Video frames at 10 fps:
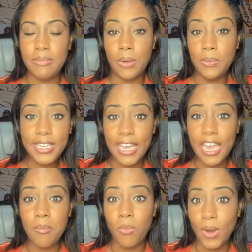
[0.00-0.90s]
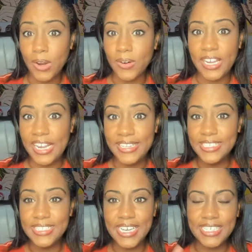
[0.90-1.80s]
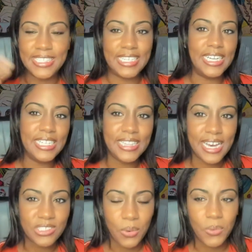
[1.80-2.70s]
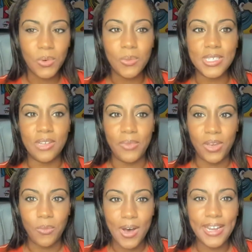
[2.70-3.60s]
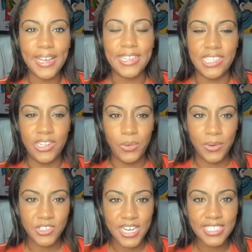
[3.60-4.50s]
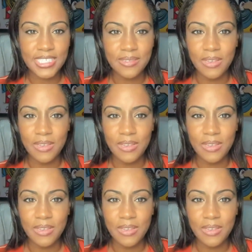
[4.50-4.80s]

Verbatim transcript: only game where he didn't exceed that total was in Week 1 against the New York Jets.